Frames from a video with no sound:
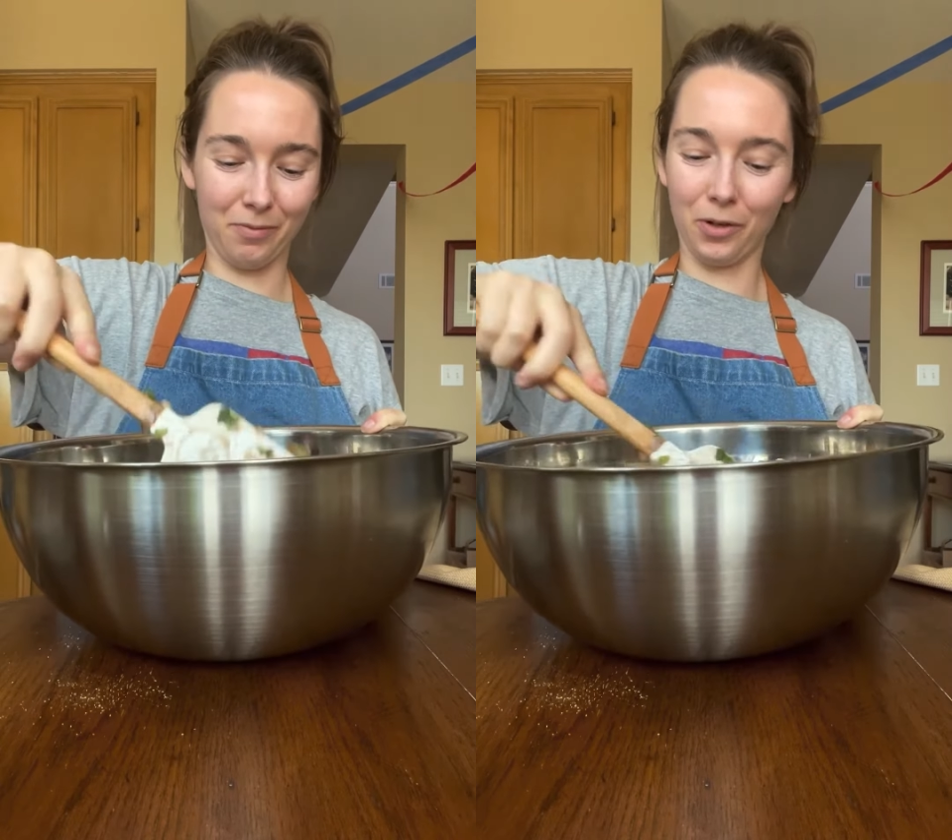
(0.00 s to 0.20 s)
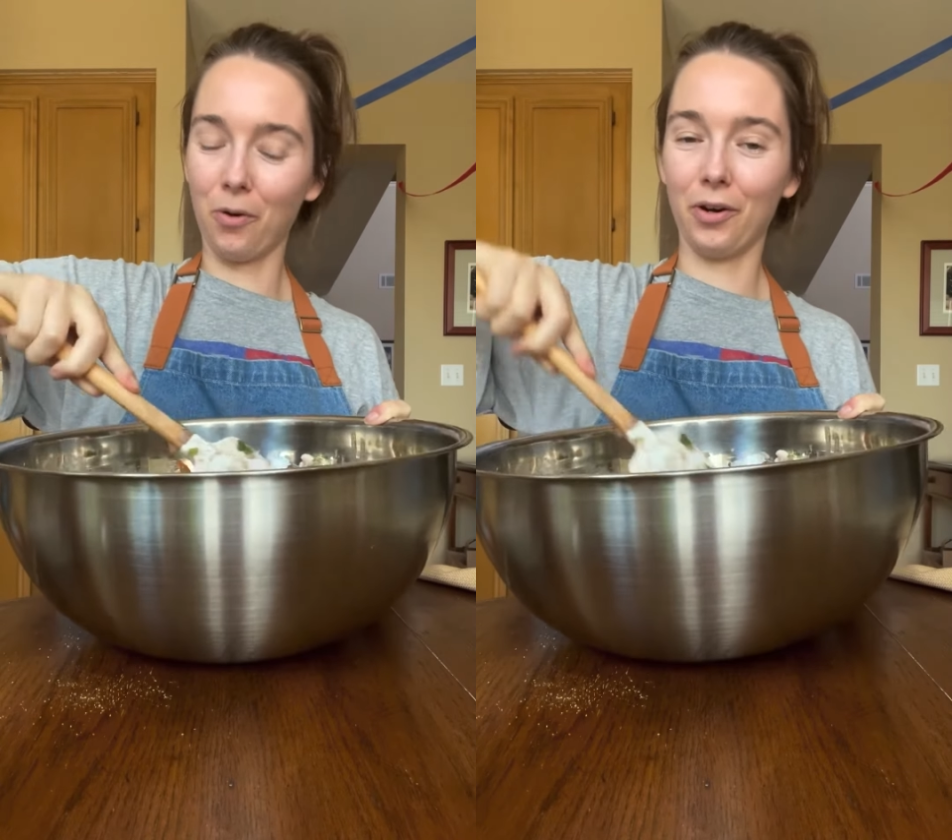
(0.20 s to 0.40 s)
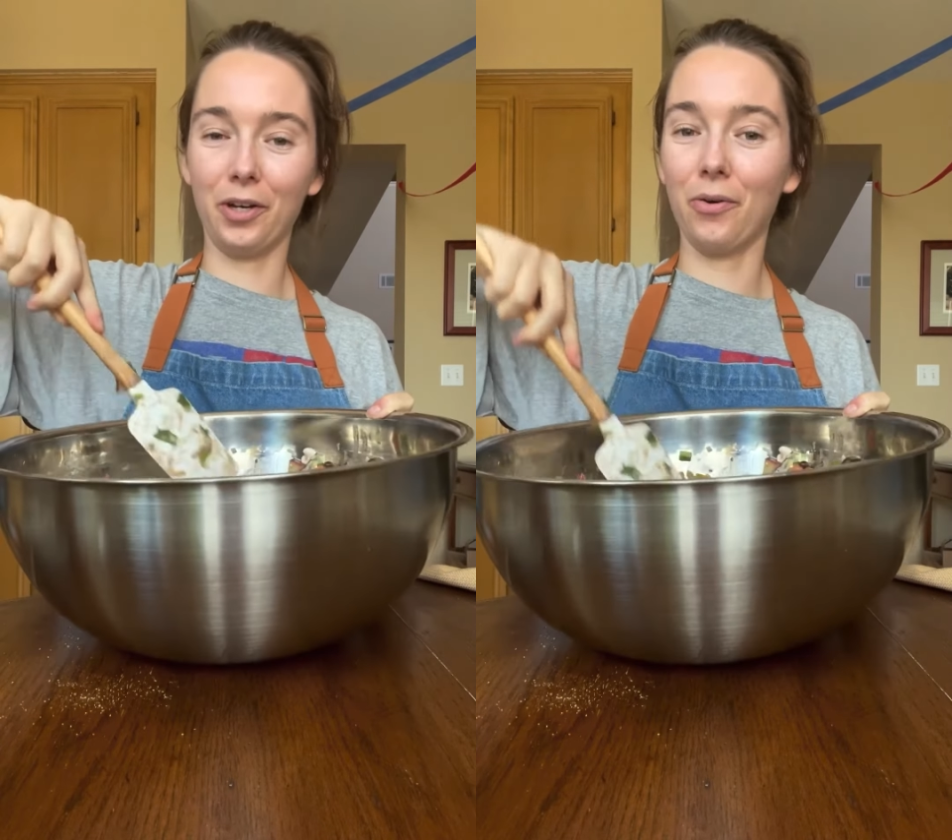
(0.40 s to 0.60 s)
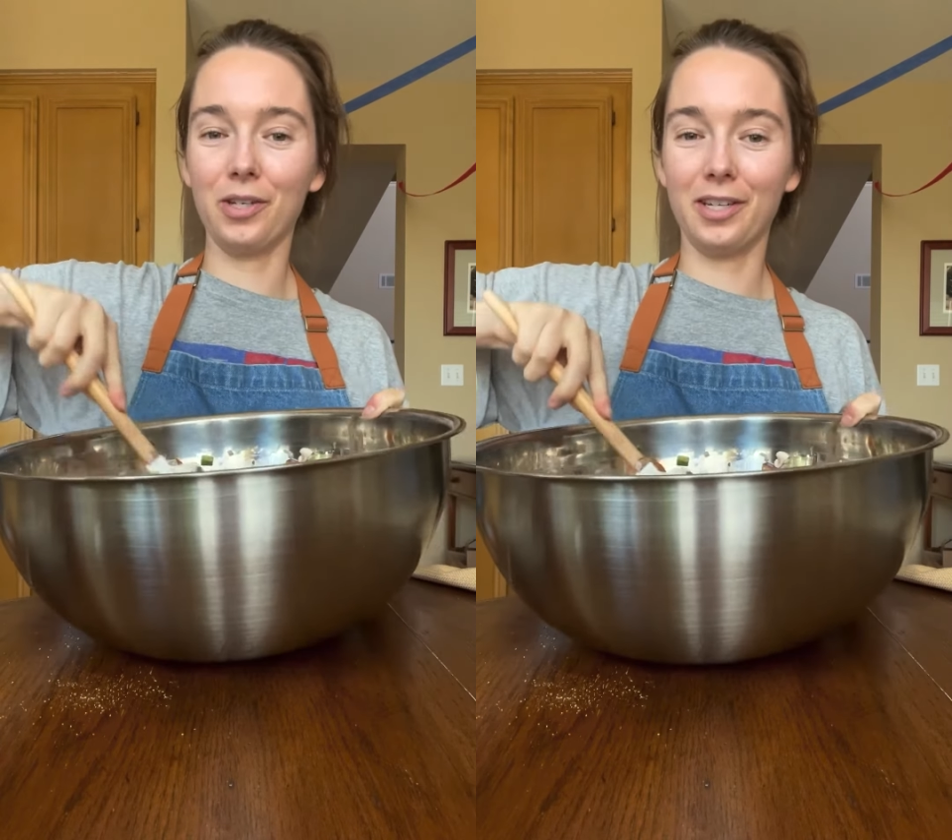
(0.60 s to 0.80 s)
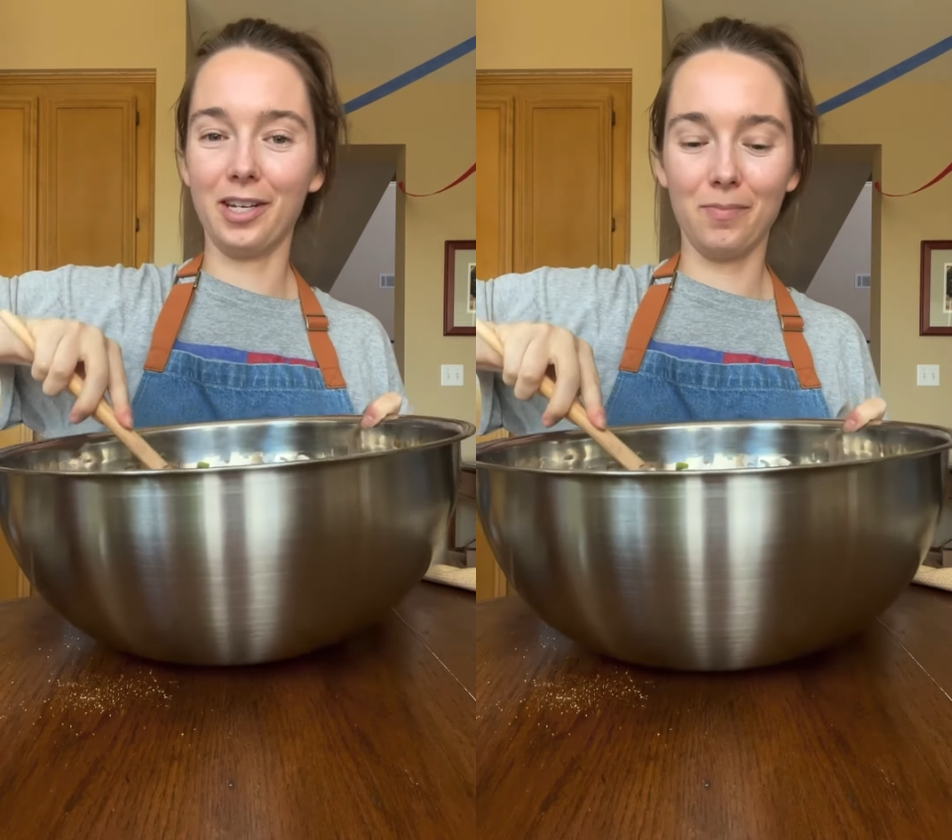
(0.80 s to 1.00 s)
recording
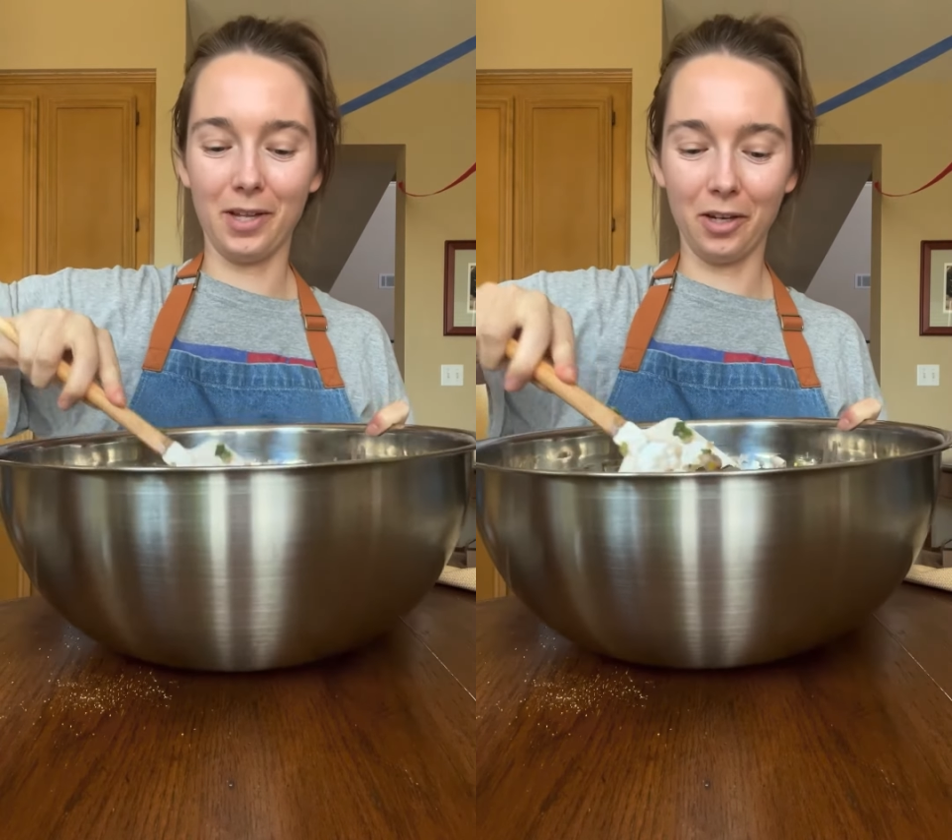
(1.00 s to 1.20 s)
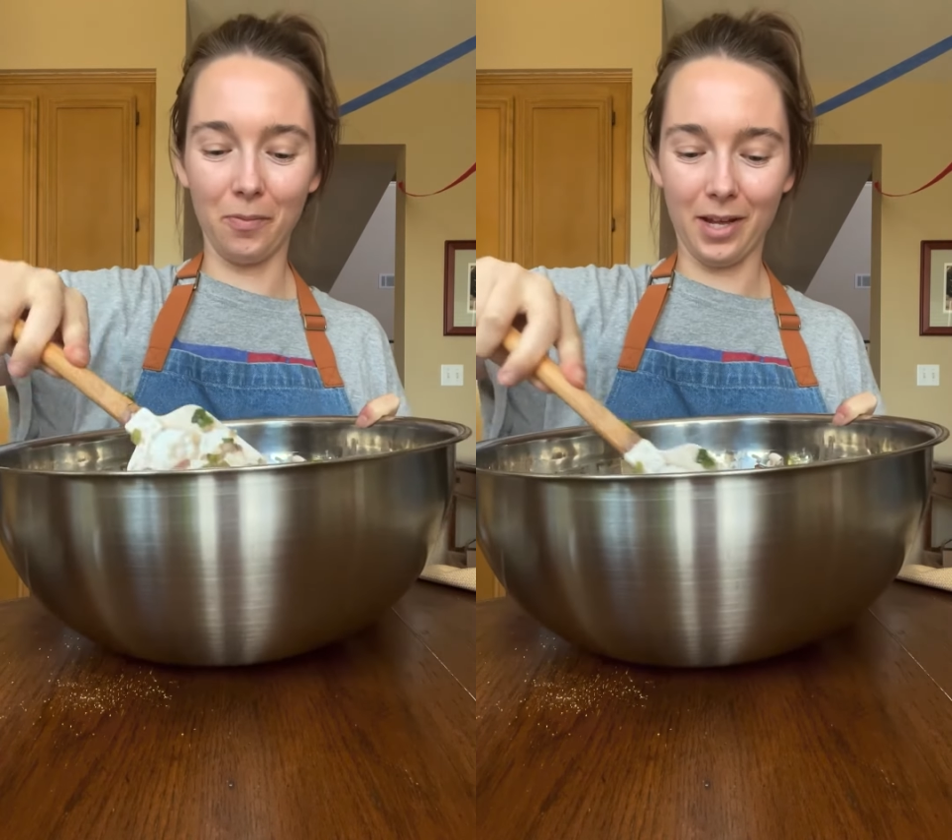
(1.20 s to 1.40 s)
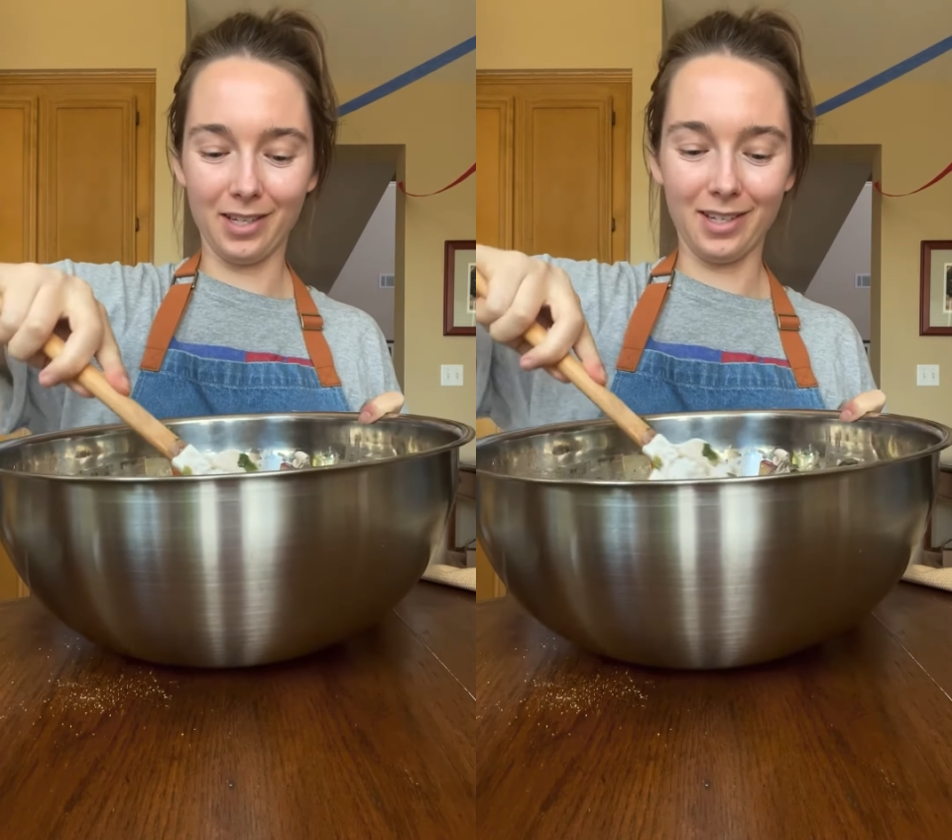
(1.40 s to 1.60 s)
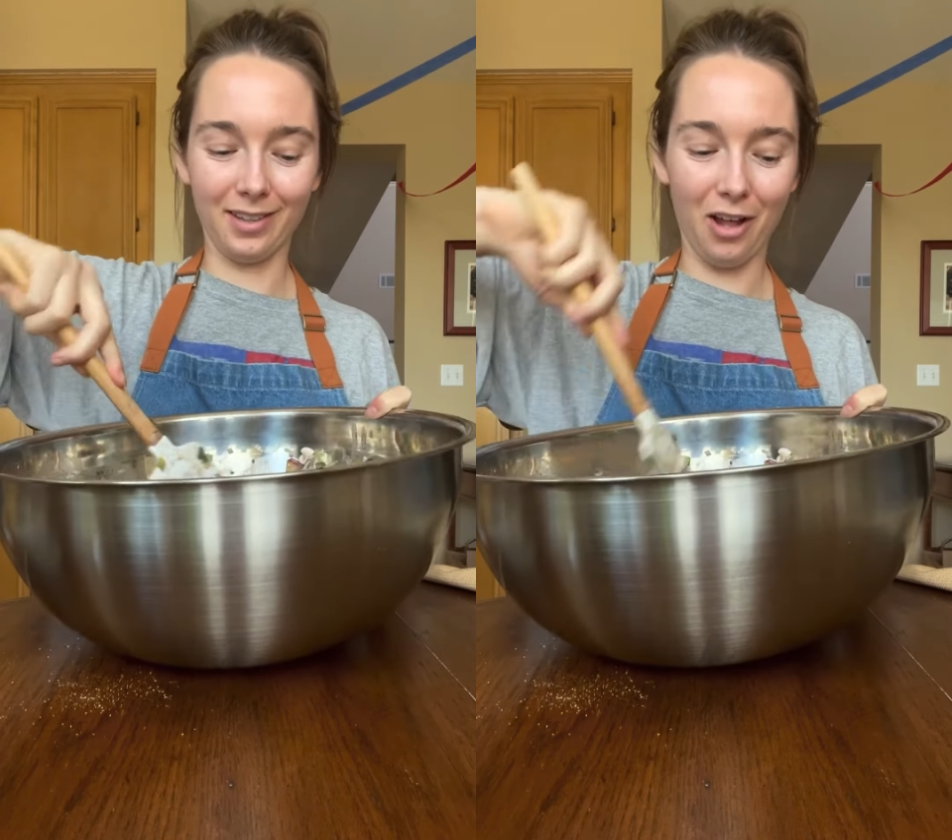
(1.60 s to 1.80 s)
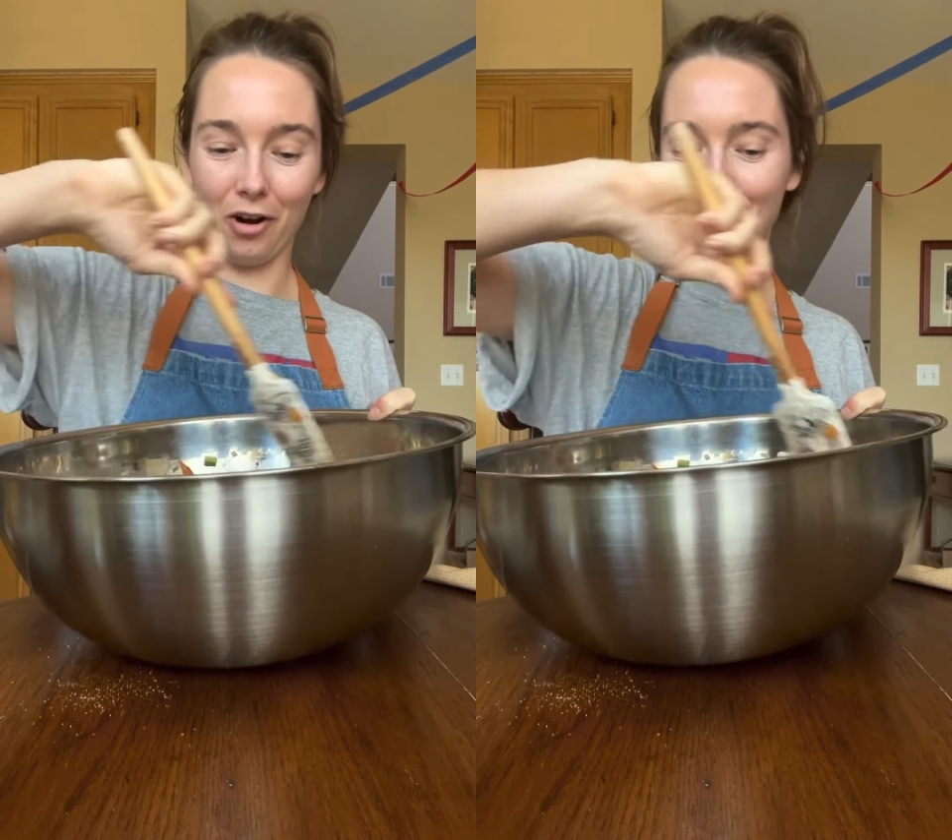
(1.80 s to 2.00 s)
always takes me a little bit
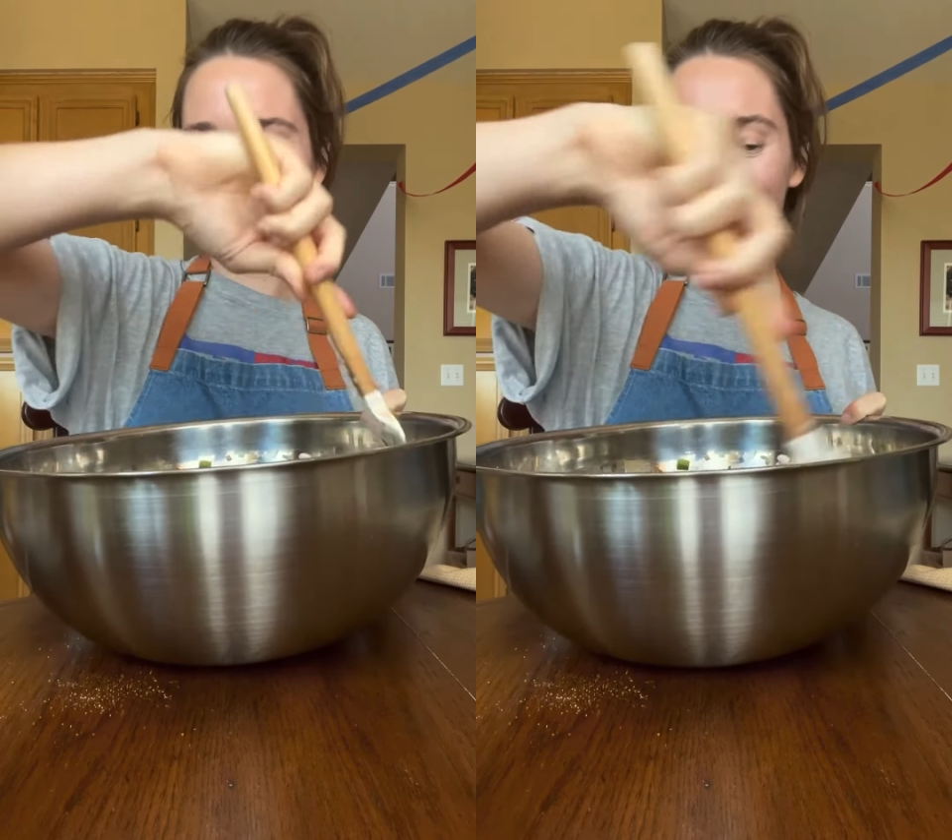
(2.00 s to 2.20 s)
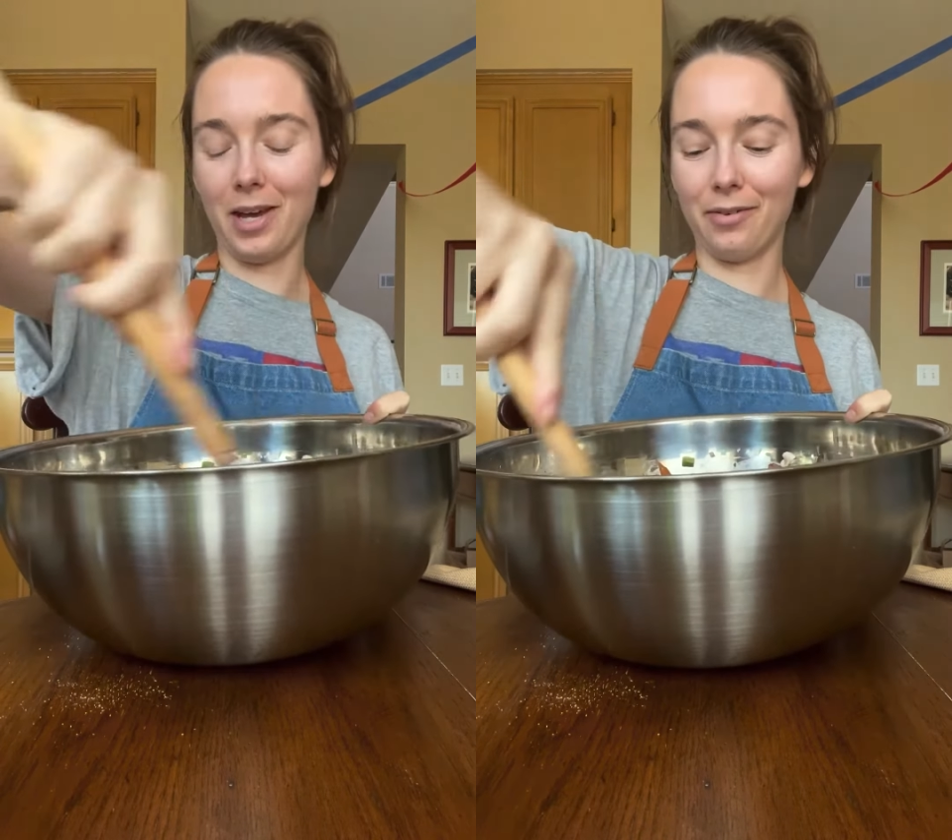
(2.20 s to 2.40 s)
longer to make